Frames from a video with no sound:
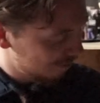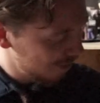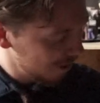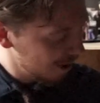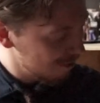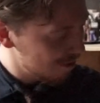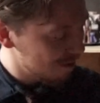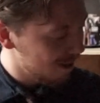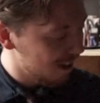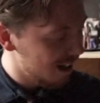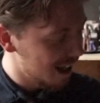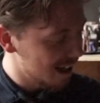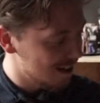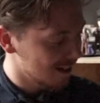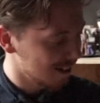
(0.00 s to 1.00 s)
if you go to your
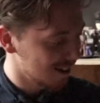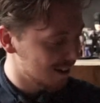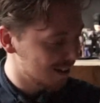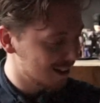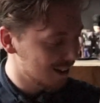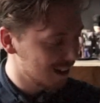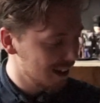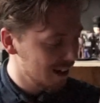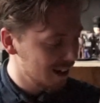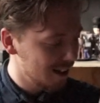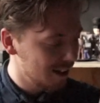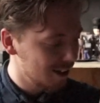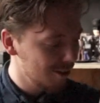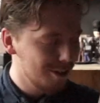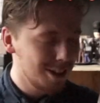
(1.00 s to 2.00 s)
lessons,
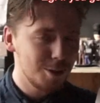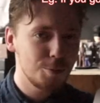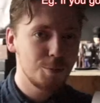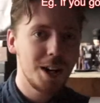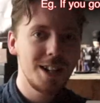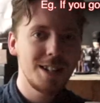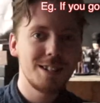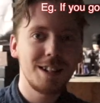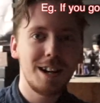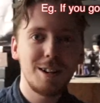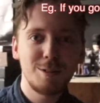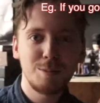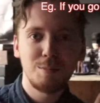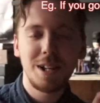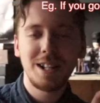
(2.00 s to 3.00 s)
you get wiser
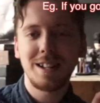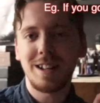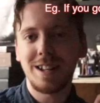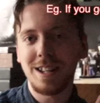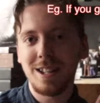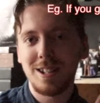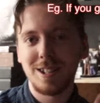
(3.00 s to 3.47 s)
automatically.